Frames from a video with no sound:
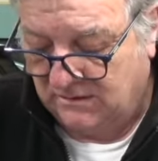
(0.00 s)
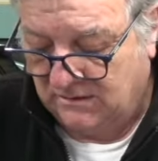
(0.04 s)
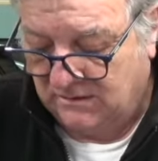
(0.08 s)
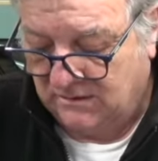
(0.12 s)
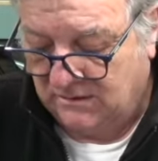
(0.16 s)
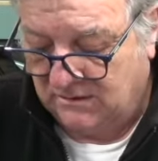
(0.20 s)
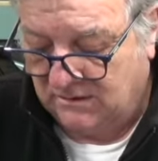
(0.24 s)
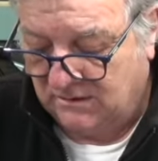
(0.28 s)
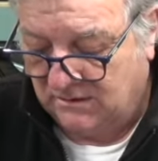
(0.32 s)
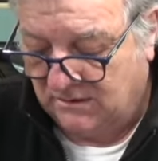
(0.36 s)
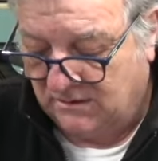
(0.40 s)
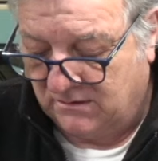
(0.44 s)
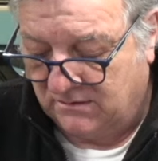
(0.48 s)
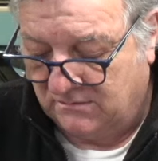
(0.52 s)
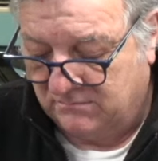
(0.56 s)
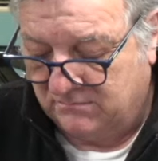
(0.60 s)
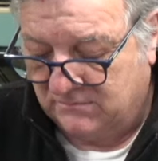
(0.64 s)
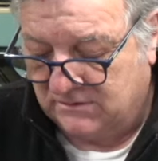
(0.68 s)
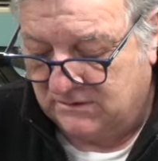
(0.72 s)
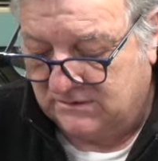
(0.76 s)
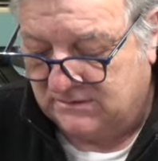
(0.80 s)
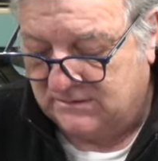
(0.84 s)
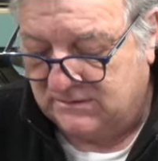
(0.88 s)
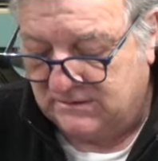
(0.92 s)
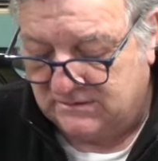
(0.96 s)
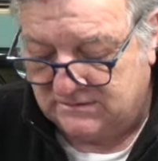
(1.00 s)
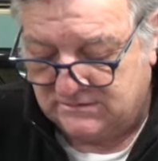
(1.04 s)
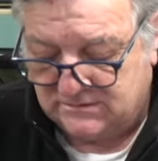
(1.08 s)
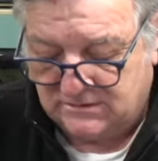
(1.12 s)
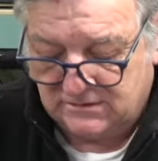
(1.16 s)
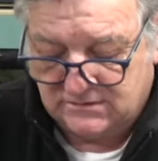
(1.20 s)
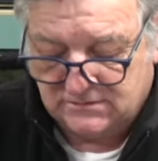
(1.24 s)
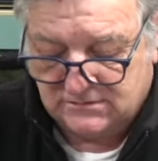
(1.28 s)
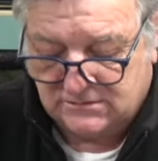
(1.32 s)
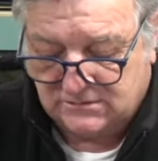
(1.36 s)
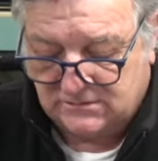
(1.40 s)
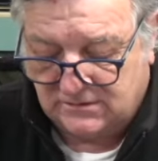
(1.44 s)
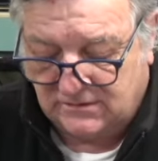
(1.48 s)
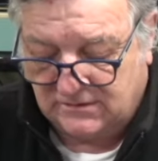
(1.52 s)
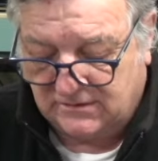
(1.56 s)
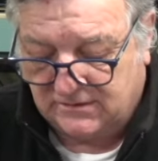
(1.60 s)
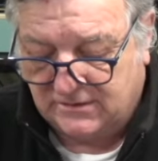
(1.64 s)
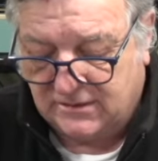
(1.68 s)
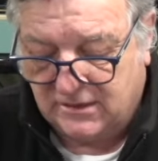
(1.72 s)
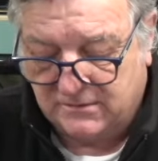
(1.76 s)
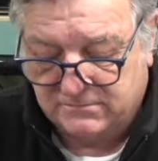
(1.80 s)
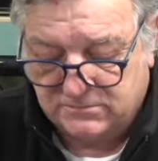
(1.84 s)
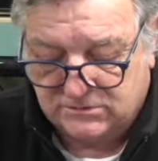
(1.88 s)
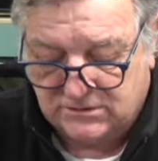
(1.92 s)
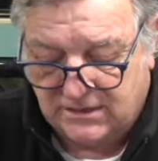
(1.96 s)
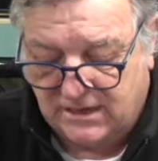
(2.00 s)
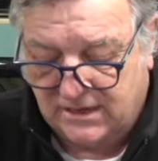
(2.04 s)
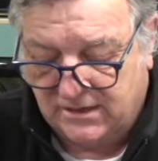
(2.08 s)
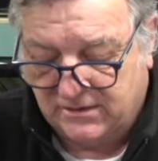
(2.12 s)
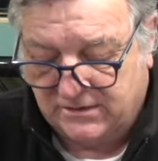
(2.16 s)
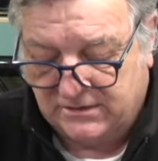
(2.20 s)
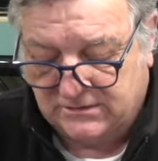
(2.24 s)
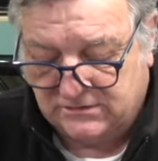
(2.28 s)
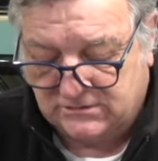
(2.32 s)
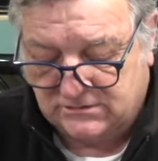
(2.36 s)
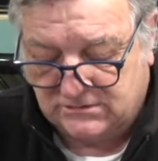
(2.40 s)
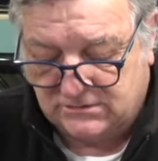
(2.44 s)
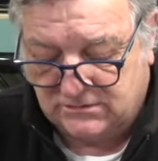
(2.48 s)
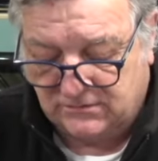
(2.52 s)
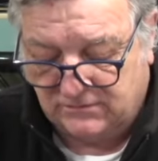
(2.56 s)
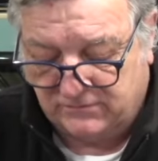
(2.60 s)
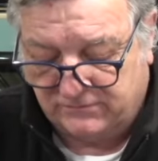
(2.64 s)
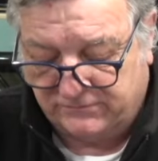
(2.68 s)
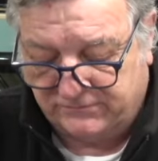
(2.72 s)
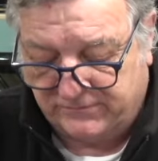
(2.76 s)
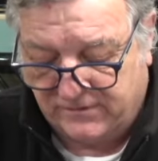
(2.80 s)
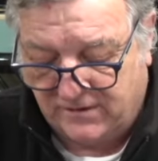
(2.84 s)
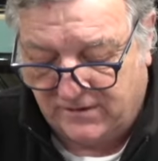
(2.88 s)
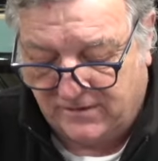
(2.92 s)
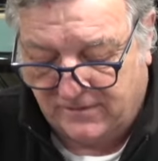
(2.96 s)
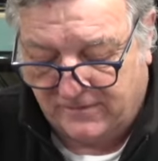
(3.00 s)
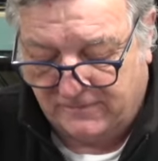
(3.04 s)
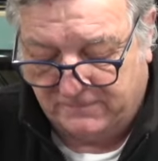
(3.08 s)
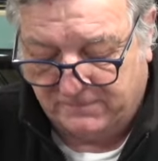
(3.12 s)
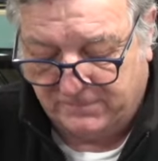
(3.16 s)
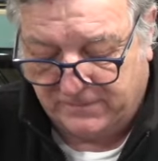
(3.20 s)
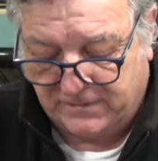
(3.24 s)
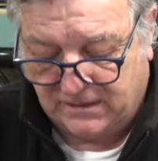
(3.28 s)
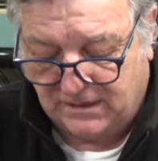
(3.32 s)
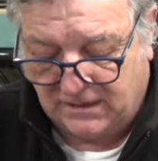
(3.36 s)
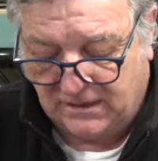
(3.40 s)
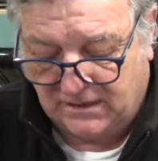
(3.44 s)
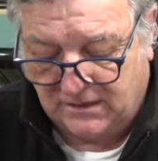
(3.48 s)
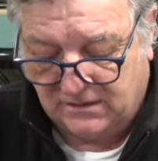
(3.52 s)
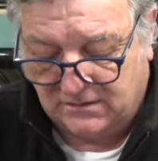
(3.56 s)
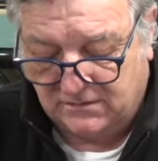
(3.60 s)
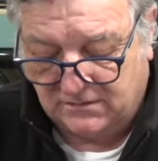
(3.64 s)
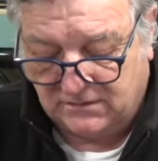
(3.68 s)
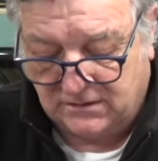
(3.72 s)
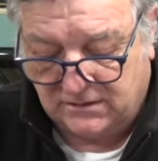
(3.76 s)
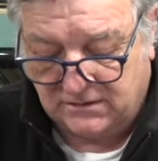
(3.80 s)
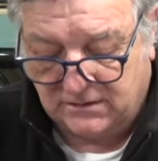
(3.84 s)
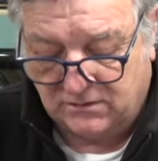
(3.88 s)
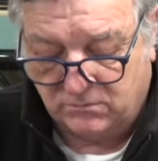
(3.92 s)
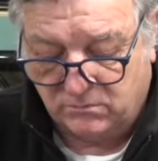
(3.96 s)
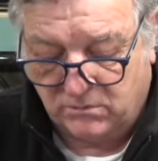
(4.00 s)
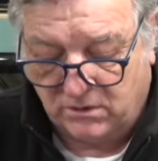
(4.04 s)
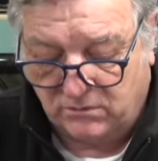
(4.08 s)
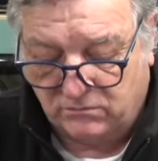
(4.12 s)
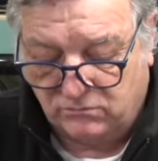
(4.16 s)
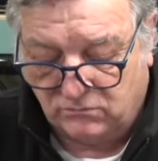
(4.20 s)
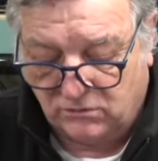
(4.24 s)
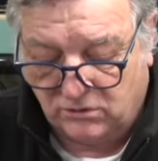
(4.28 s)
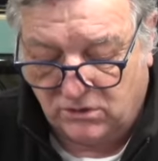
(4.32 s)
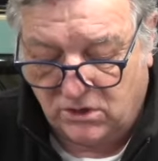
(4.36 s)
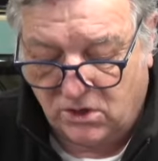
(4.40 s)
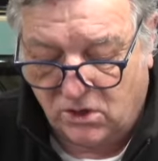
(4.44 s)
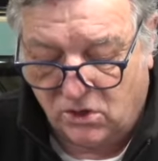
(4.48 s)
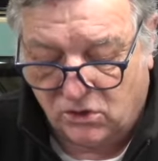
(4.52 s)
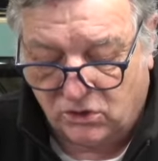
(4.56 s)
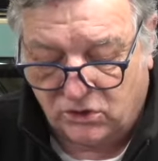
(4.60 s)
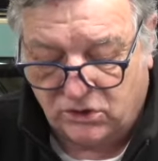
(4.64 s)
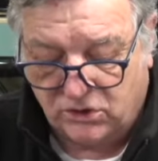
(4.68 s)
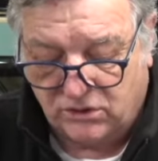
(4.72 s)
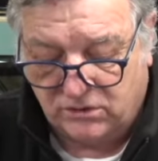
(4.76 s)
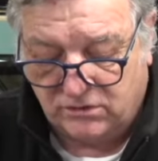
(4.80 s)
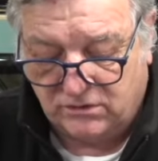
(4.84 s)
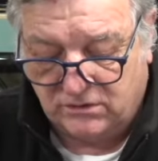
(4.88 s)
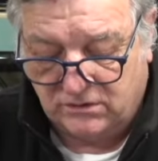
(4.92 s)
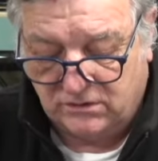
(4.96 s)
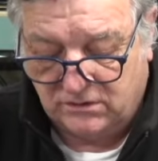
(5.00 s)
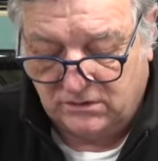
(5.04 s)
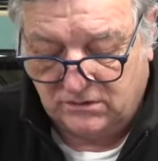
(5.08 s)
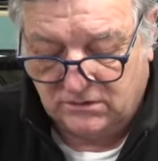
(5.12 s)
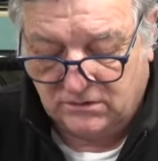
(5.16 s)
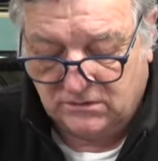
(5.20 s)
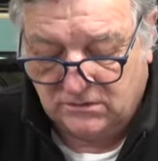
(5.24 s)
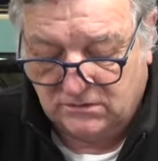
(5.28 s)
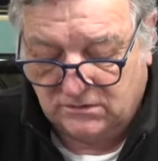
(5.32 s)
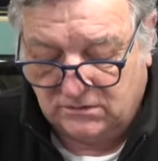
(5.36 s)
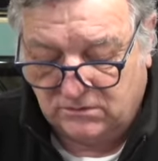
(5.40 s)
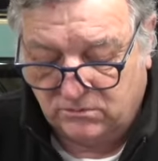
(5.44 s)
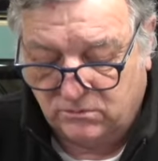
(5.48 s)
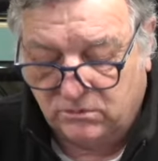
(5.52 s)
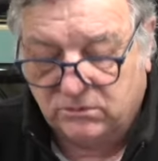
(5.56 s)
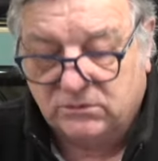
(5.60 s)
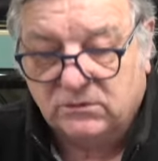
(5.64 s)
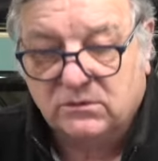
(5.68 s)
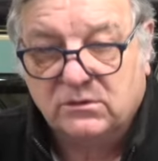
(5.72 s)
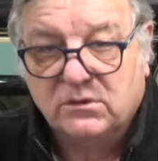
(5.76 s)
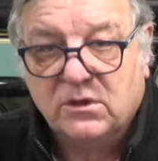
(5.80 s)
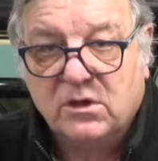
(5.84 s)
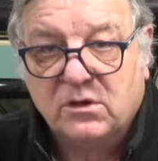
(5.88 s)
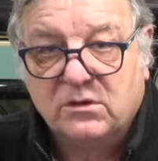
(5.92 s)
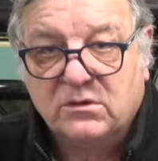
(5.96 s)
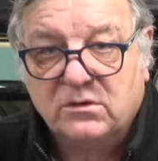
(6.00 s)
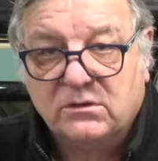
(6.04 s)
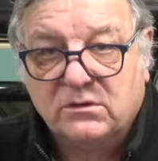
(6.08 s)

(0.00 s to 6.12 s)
The distance that it comes out is too far, and it won't lock. It wouldn't lock